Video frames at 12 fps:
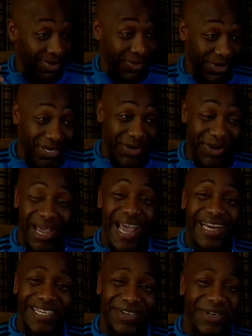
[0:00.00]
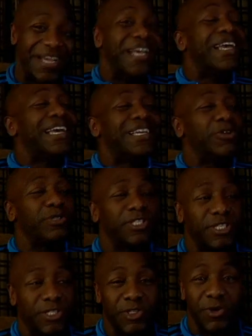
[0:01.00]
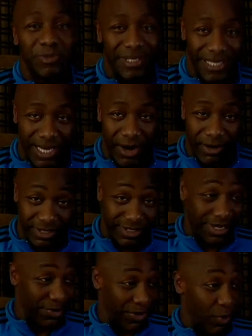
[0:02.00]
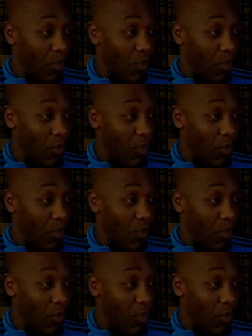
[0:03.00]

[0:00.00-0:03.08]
when you're an actor and you just assume that the character is going to be